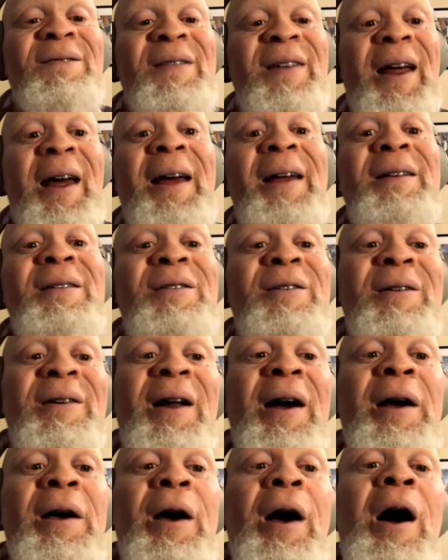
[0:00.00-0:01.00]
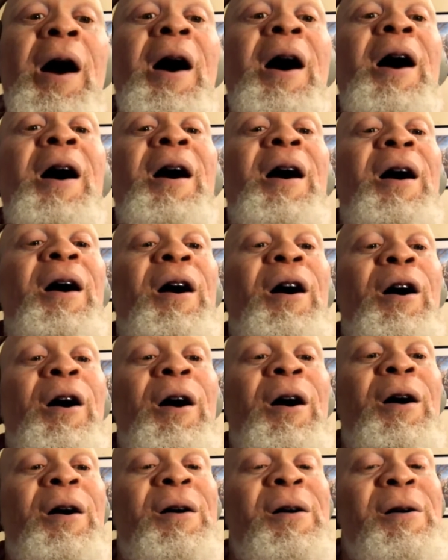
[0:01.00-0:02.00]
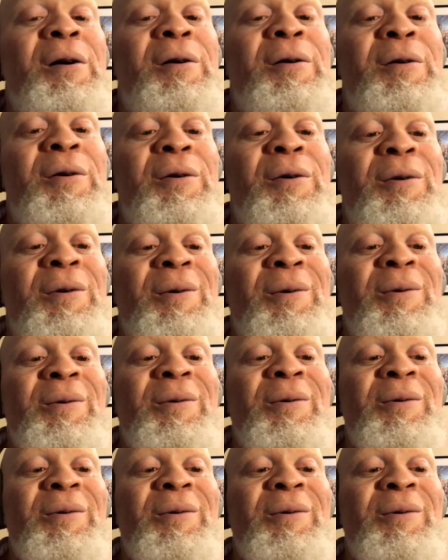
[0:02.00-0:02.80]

Then you're like, oh.